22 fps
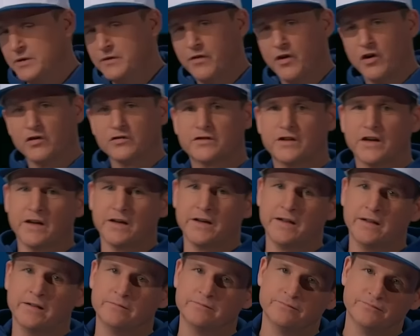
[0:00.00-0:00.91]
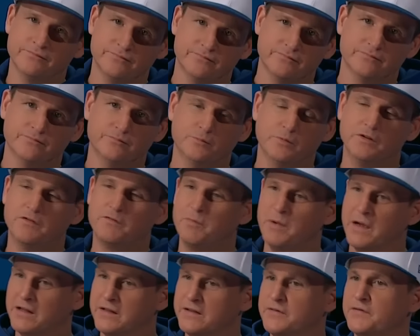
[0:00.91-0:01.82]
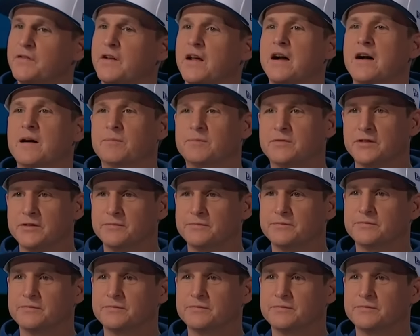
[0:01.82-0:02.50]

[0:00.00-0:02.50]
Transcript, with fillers: we've all done it. We've belly flopped,